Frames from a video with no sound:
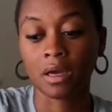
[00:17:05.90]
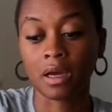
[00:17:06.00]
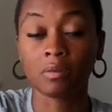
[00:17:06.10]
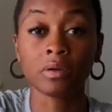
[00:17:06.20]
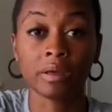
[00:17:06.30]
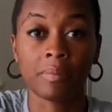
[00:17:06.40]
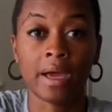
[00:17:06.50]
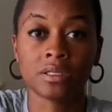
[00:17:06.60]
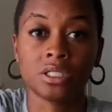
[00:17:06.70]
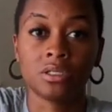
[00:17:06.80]
I will get
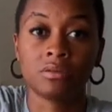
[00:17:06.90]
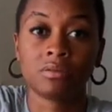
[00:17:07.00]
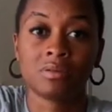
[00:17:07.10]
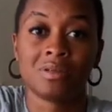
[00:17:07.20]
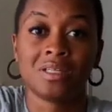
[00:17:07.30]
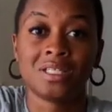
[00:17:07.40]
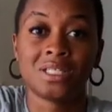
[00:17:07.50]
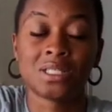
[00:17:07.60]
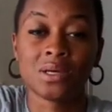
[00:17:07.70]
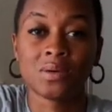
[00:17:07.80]
back to you.
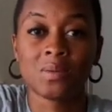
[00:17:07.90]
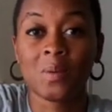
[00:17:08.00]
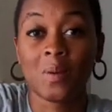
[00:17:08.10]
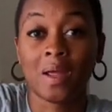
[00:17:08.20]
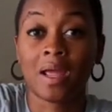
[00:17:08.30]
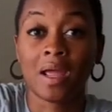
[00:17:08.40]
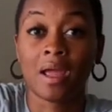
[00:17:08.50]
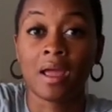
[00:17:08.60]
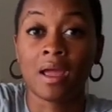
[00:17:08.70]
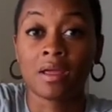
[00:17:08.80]
So
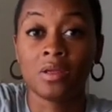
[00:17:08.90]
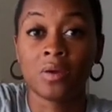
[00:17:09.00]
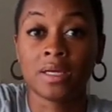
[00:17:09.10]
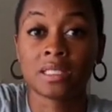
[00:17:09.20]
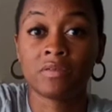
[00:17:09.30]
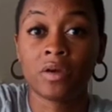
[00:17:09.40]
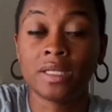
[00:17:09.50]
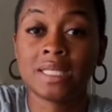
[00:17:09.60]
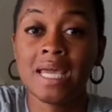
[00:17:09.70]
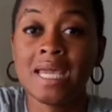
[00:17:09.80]
you guys have a
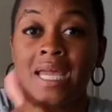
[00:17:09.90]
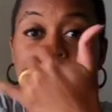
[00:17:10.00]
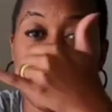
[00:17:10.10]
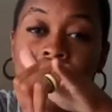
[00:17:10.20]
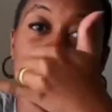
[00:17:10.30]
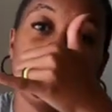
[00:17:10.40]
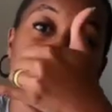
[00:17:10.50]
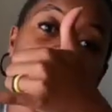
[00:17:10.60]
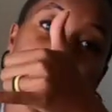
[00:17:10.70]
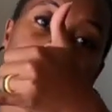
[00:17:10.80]
great day,
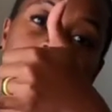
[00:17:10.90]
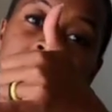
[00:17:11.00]
and I will